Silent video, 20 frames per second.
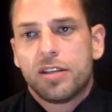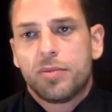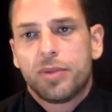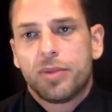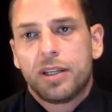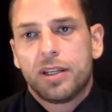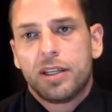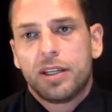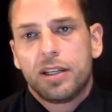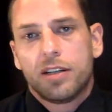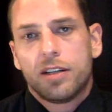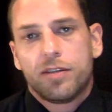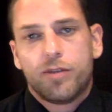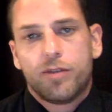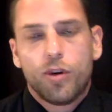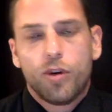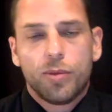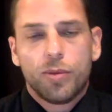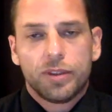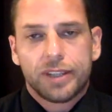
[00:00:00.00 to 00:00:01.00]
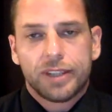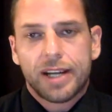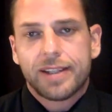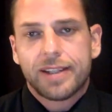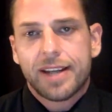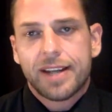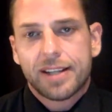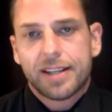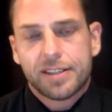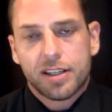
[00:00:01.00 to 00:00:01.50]
be in a formal
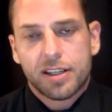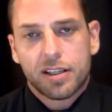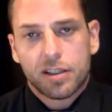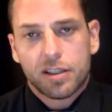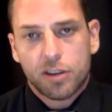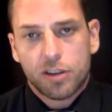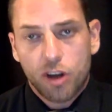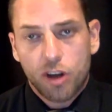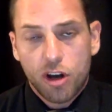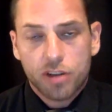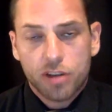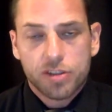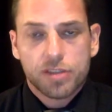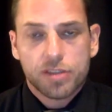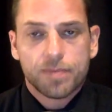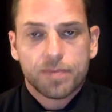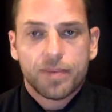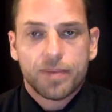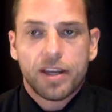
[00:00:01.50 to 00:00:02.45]
didactic class,